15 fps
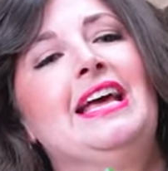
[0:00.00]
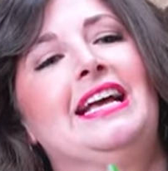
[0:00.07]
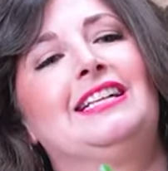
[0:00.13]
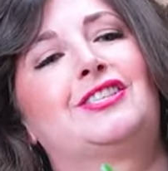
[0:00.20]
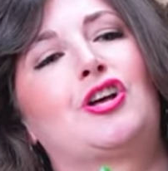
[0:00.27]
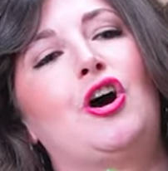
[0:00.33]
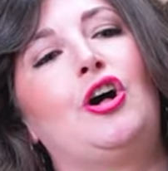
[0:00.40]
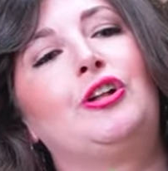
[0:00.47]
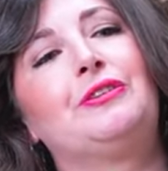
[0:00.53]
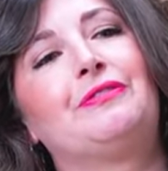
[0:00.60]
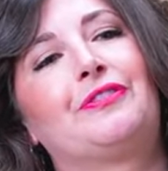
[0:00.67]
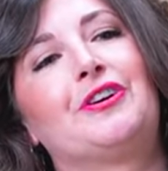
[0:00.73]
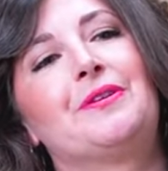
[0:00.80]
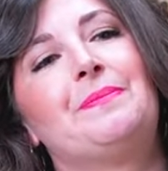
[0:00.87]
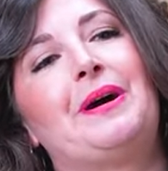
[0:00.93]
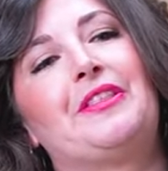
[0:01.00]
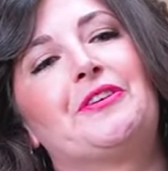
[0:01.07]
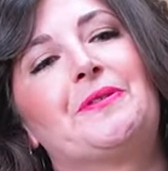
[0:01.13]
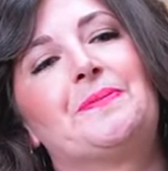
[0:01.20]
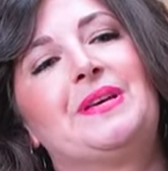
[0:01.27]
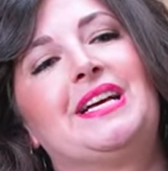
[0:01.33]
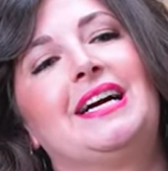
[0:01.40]
It's called fern
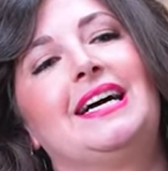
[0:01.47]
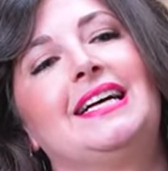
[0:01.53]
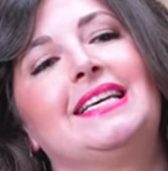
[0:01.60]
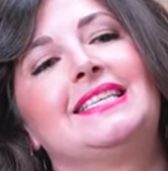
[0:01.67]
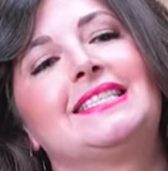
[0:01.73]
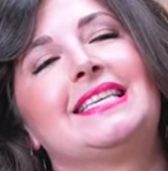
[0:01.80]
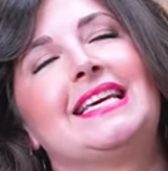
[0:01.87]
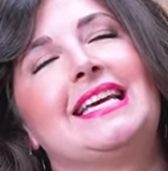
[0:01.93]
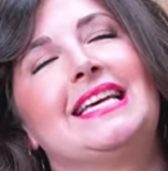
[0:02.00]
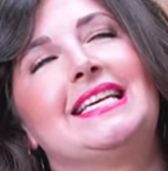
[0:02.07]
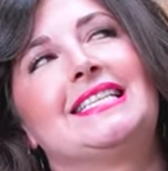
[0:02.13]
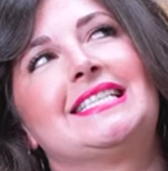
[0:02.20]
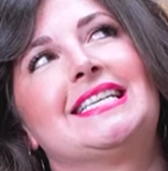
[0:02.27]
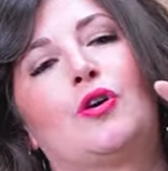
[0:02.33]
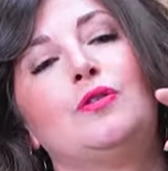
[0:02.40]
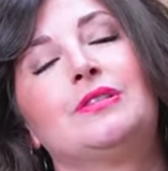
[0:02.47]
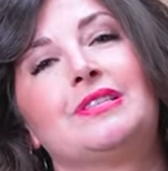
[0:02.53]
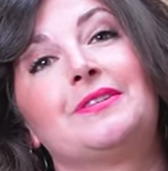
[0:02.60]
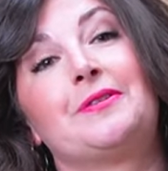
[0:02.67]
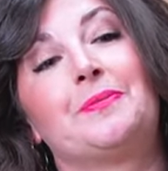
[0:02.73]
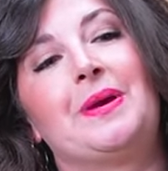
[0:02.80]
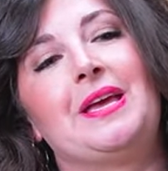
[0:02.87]
mother because it grows
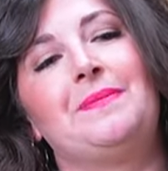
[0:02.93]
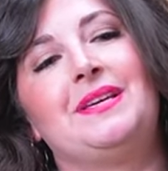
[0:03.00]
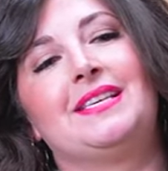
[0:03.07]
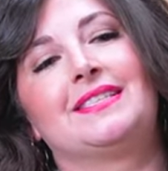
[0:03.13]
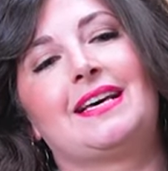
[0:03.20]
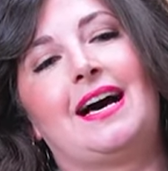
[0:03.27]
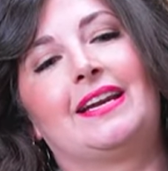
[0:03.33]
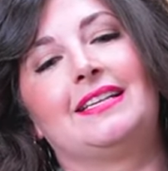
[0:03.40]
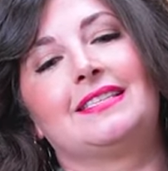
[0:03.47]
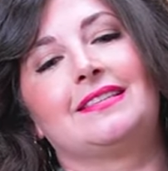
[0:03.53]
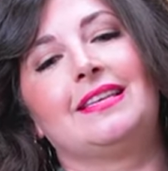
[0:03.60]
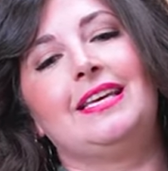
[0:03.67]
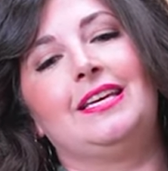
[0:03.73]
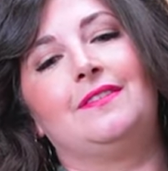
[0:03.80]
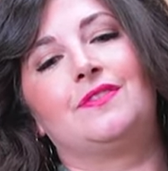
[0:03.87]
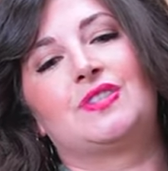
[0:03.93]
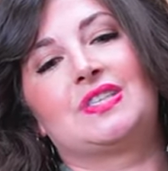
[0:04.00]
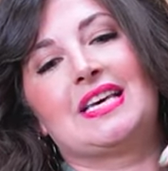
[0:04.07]
little babies on its leaves.